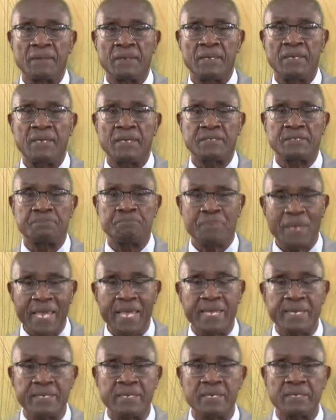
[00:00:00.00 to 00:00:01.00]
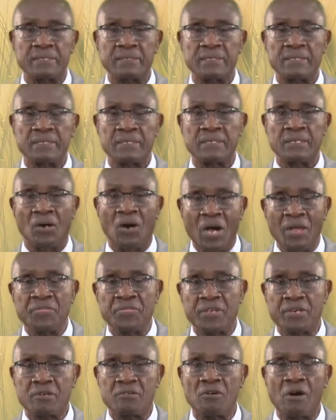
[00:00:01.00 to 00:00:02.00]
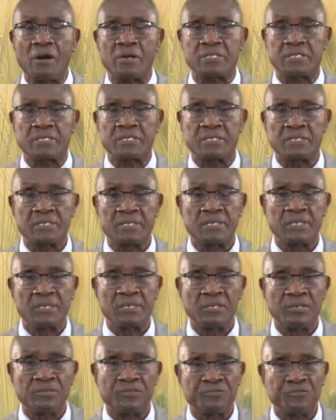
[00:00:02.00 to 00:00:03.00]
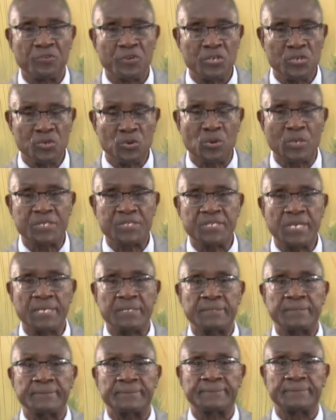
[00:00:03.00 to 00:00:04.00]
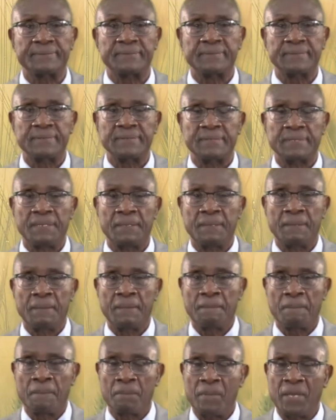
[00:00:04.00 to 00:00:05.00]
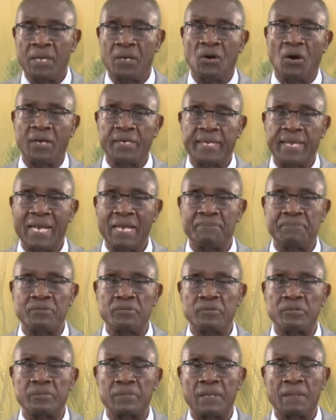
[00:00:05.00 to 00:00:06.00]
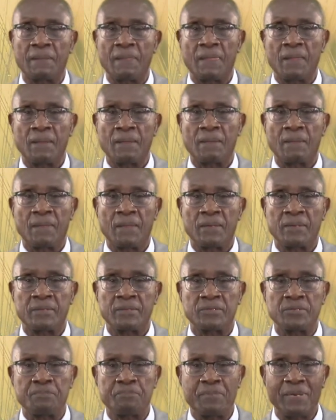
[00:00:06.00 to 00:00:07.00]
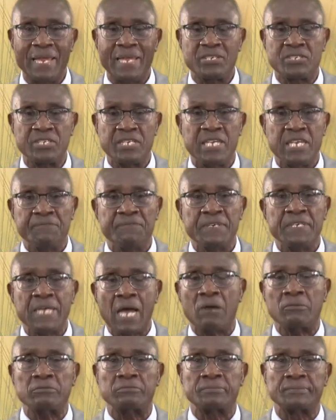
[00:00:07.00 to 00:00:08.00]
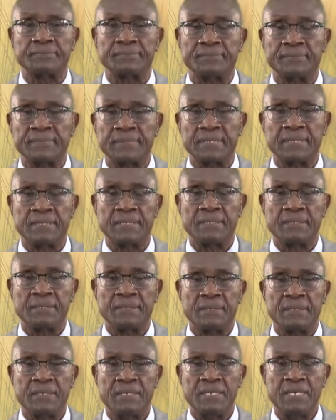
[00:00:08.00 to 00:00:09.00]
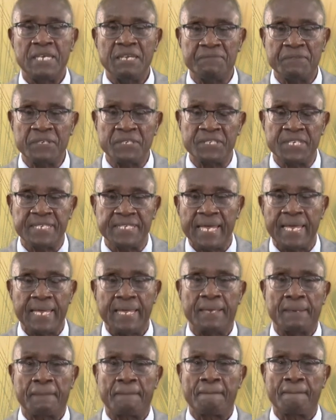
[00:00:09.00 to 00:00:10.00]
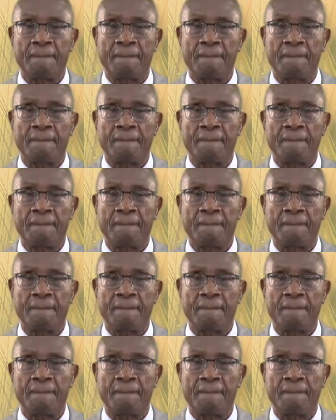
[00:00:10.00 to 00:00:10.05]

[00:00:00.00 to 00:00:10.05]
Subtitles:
he has paid on the cross for your sin. May God help you to pledge even now, even today,